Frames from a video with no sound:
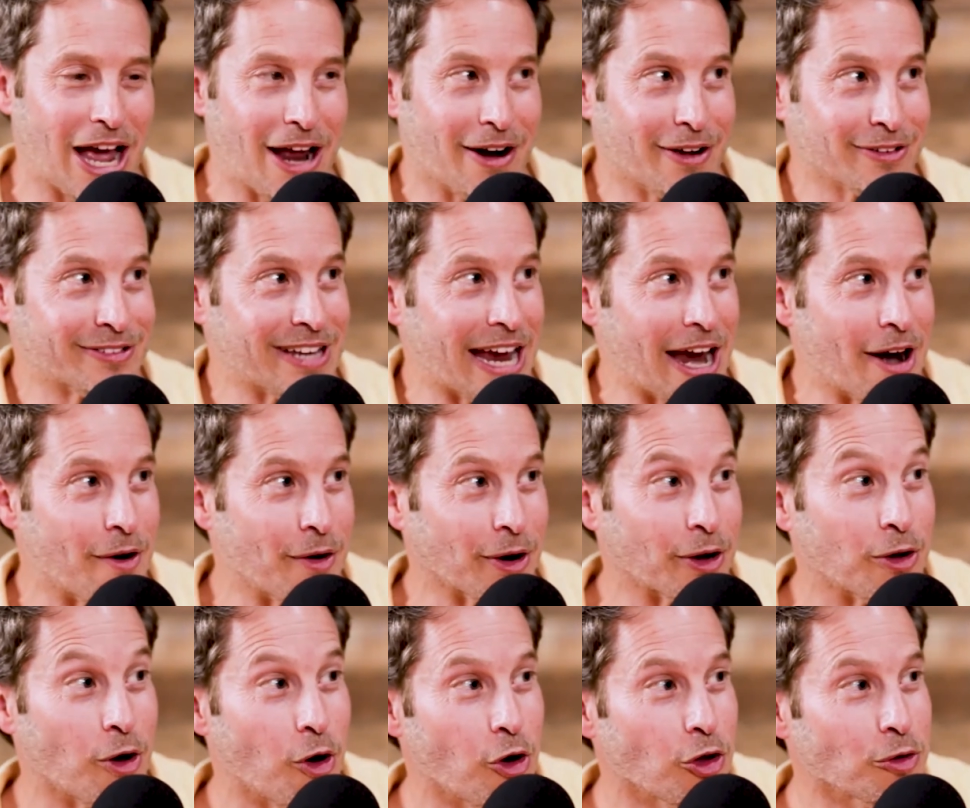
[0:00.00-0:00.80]
out to
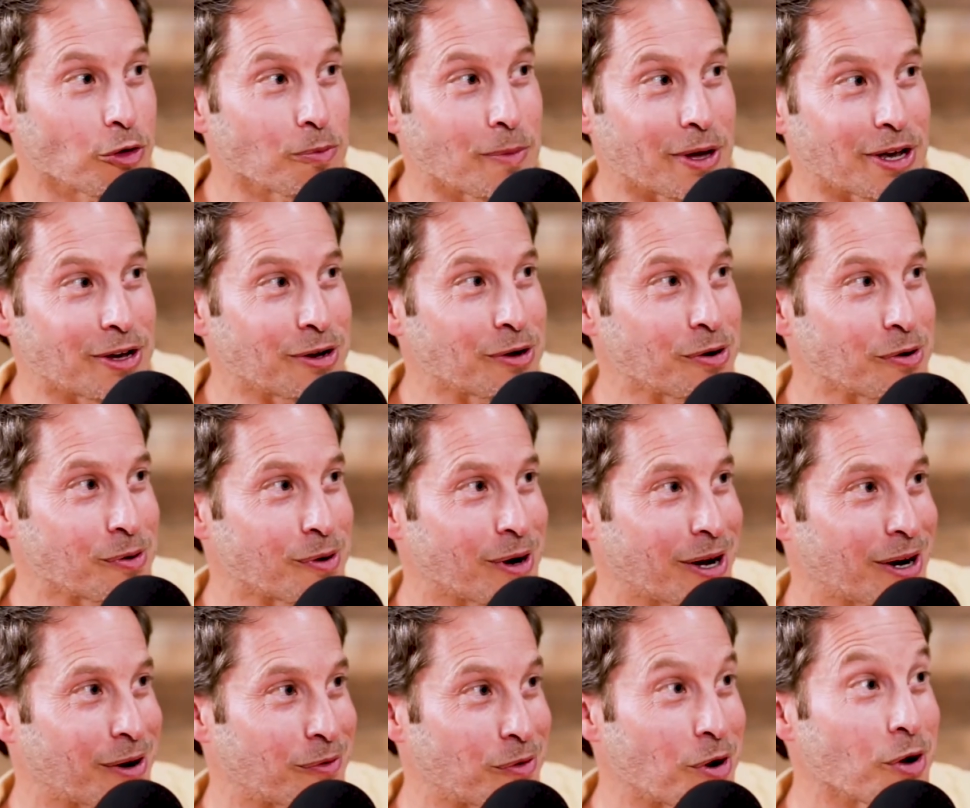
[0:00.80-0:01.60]
Eric Goldman who
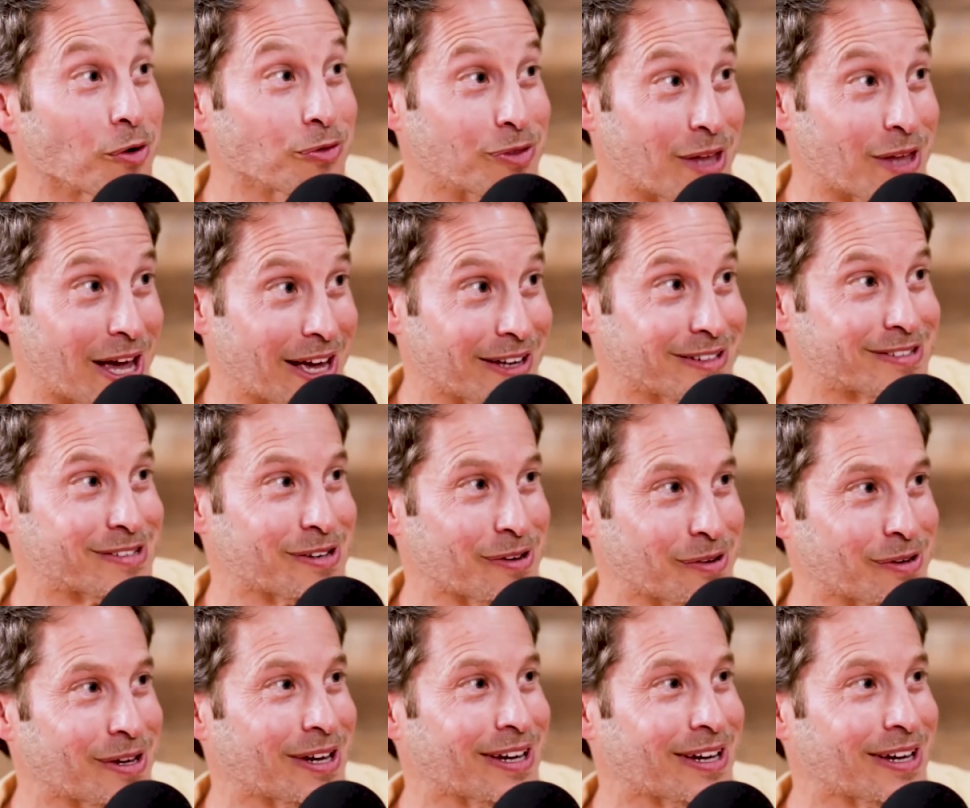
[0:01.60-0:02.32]
wrote that. So yeah.